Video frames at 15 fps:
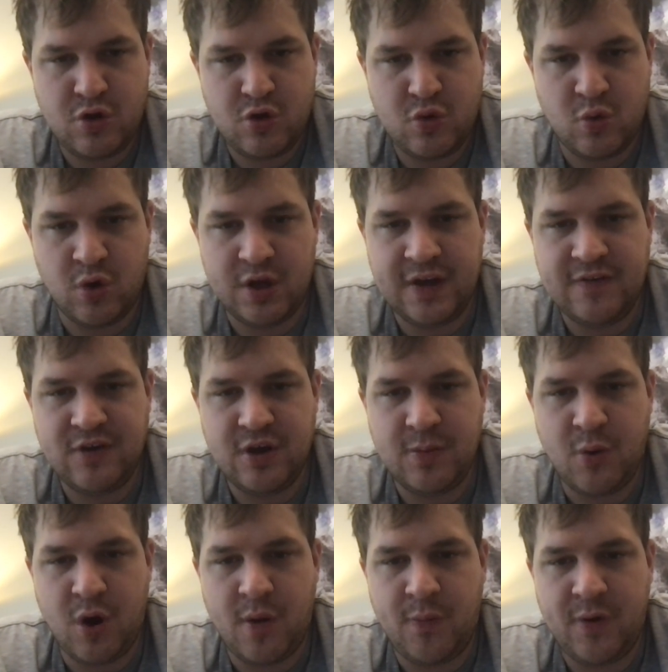We'll give you
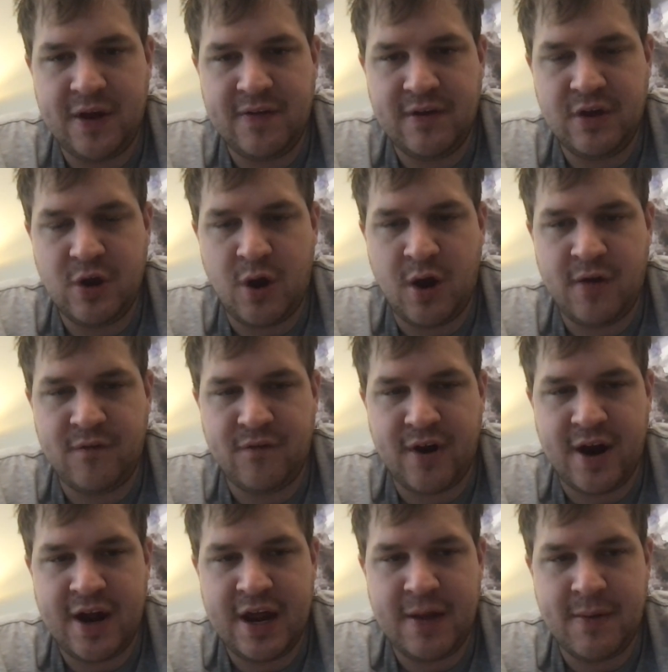more preview on
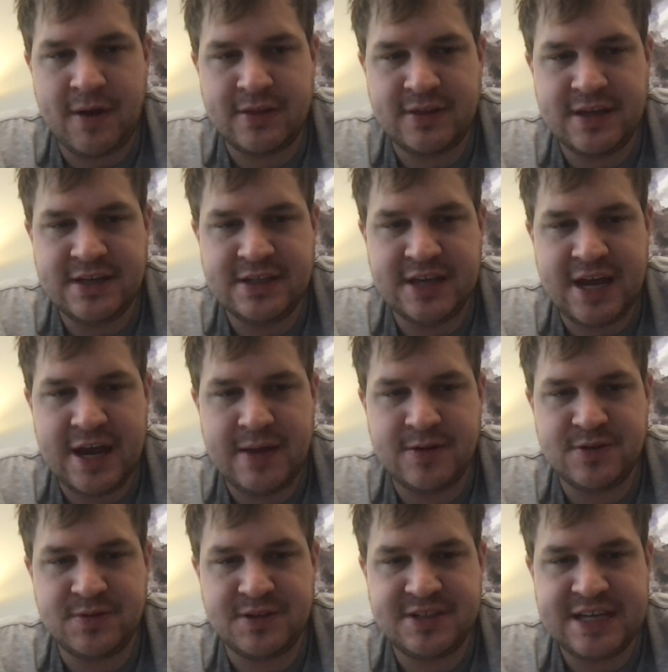Friday about these
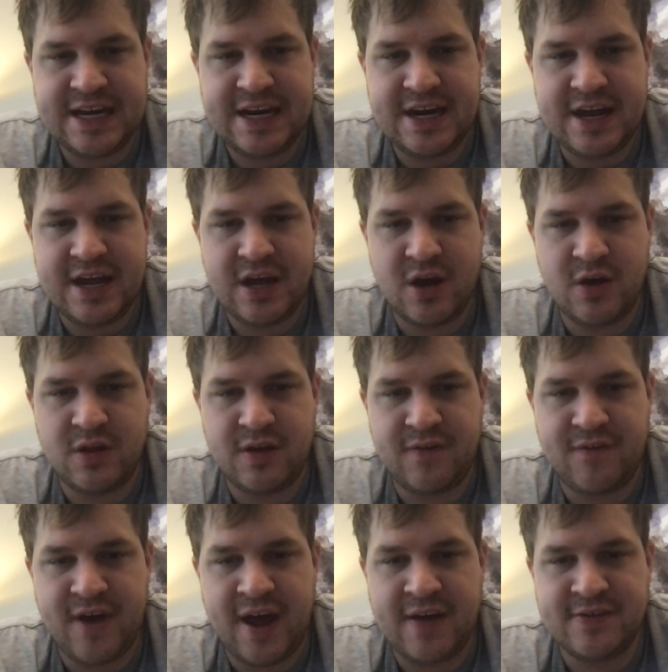games, With San Diego, the
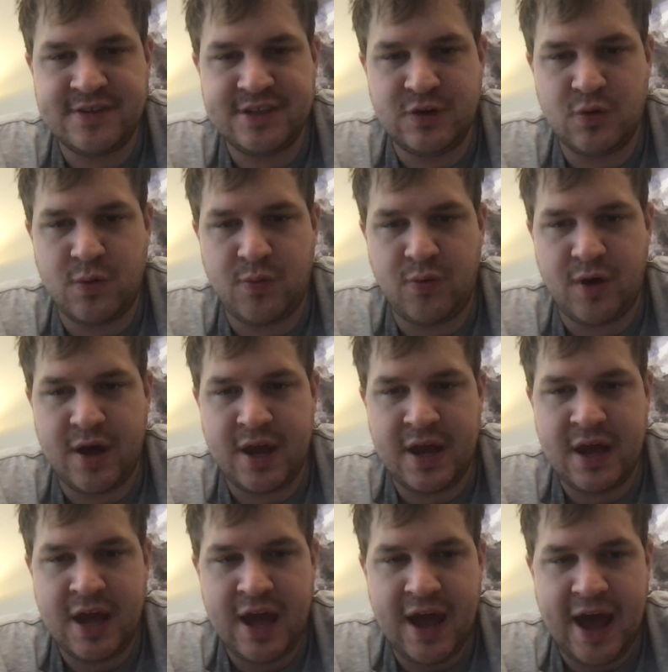five seed, will
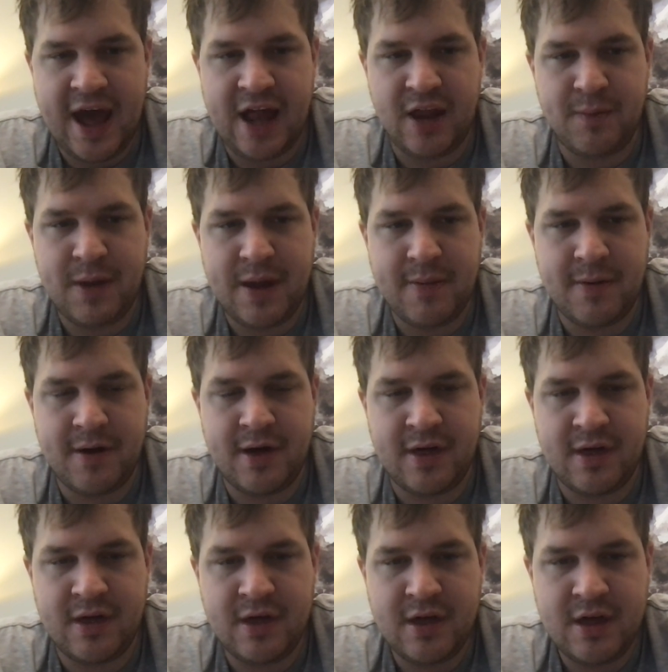play
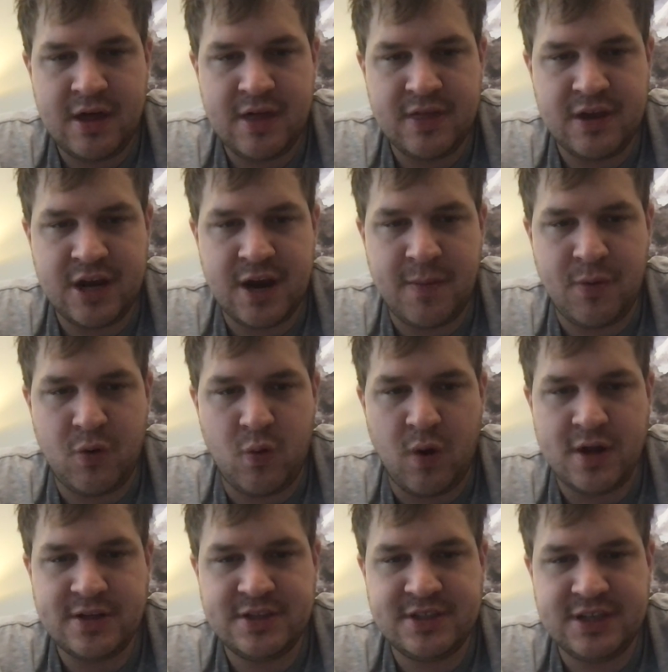Alabama. The number
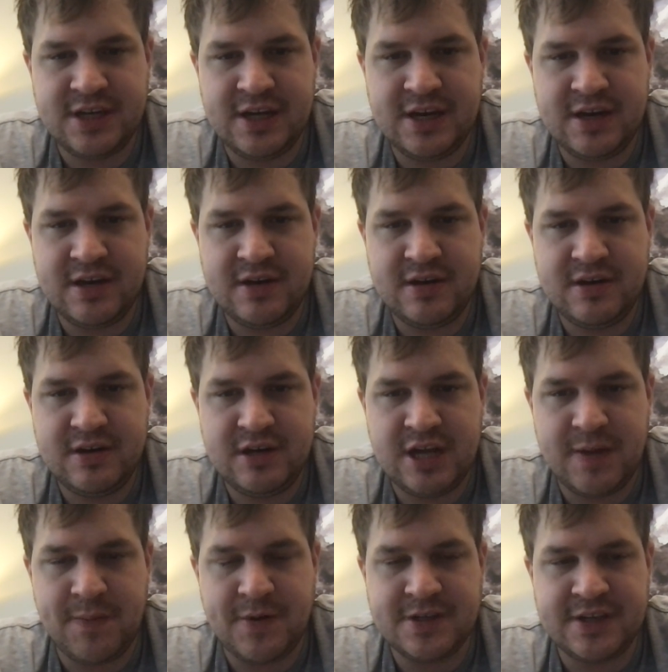one seeded
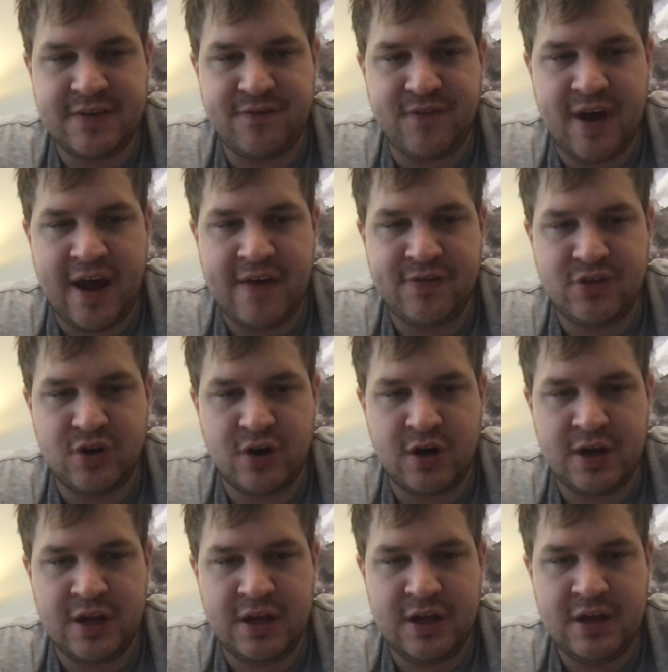tip is at
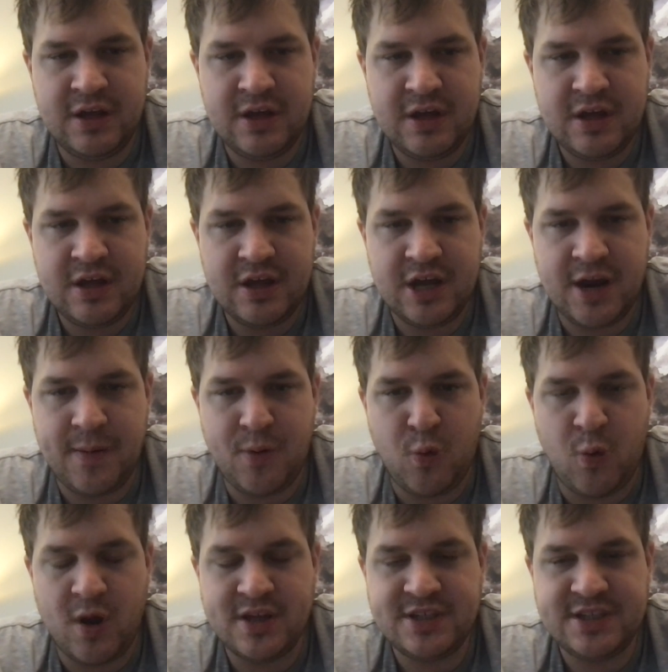5:30. The number
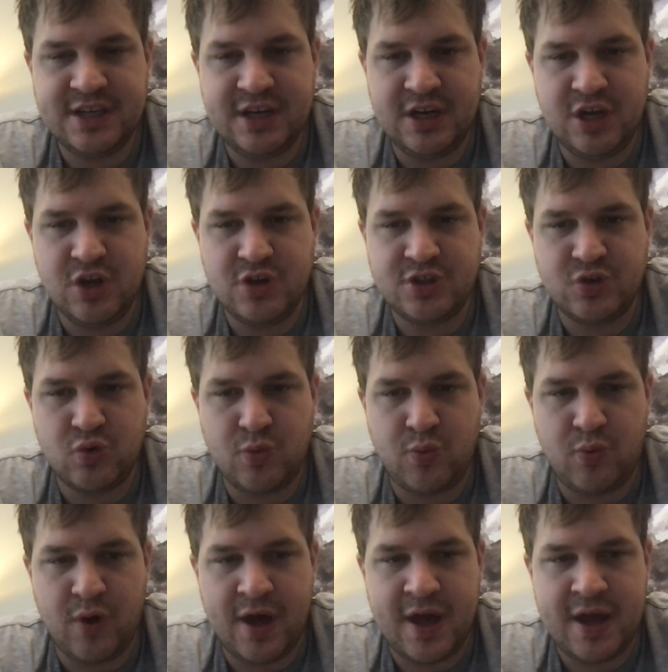one seeded Houston will
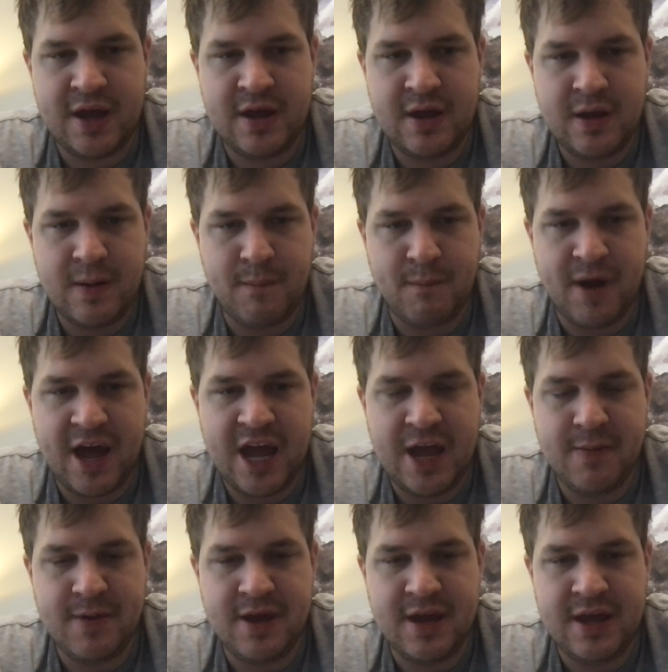play
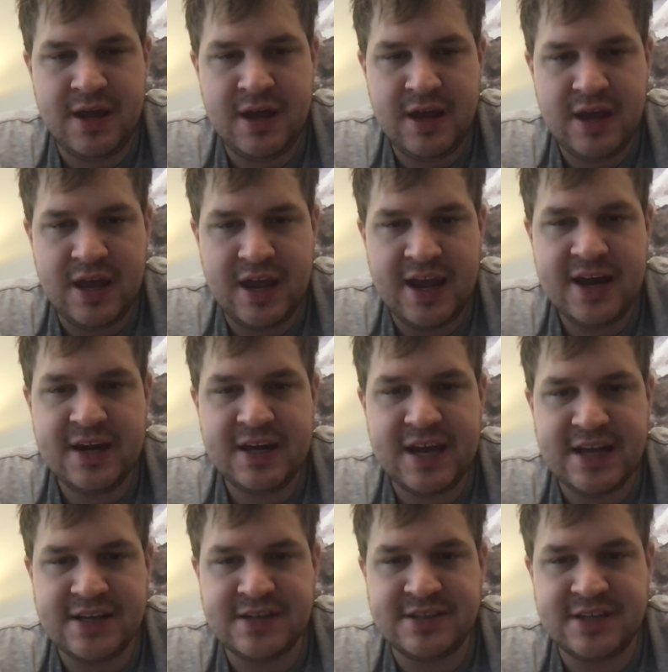Miami in
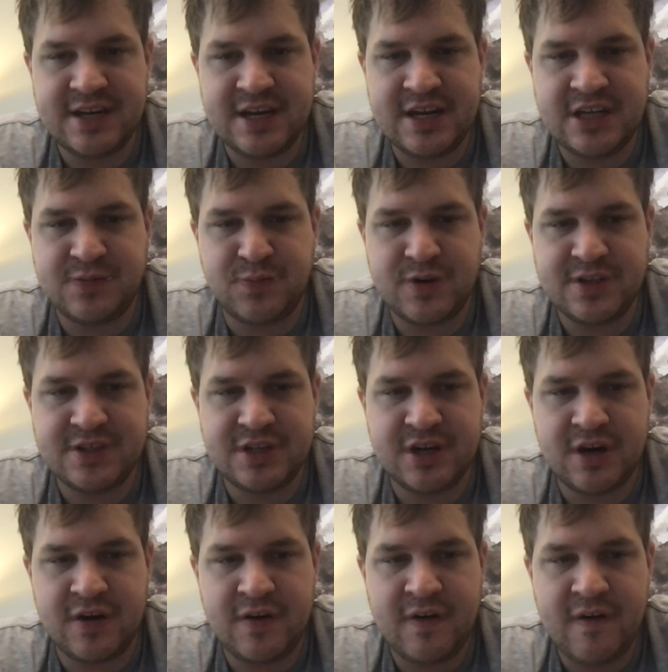Kansas City Sprint
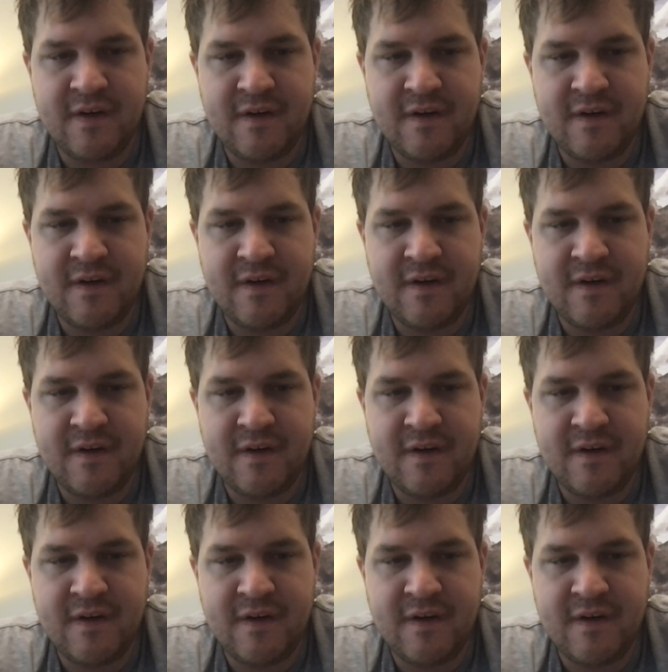Center,